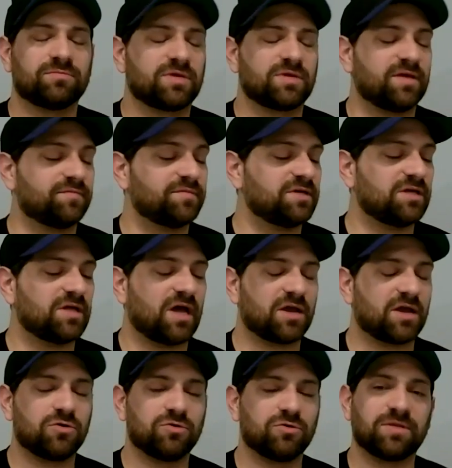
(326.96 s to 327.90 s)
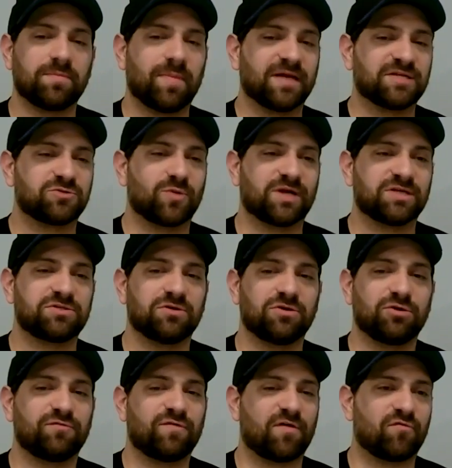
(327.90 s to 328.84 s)
give me like, who's the best
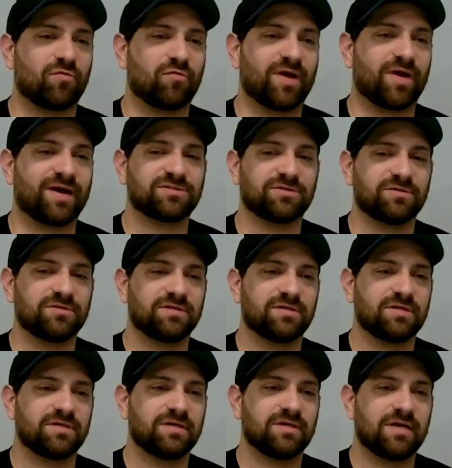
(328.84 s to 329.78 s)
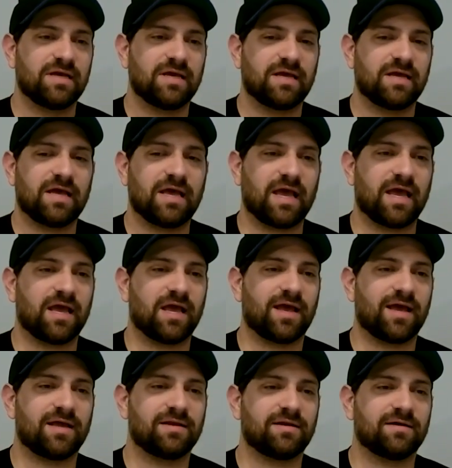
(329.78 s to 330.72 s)
wrestler you've ever wrestled?
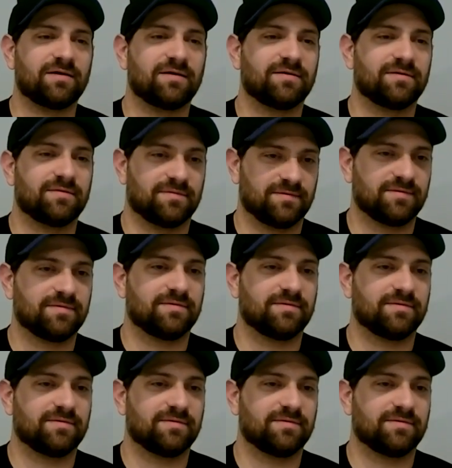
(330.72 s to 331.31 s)
And let's